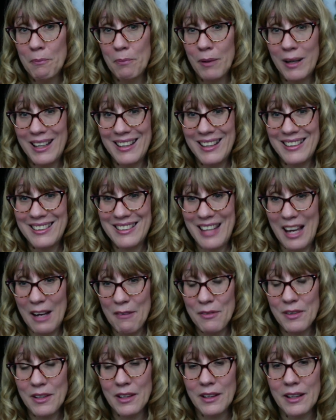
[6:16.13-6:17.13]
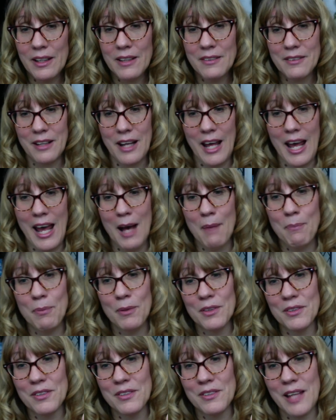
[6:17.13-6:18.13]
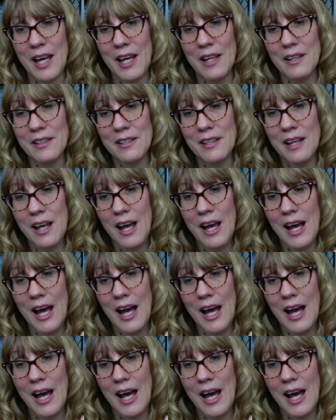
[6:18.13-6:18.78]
but it definitely is an apple scent.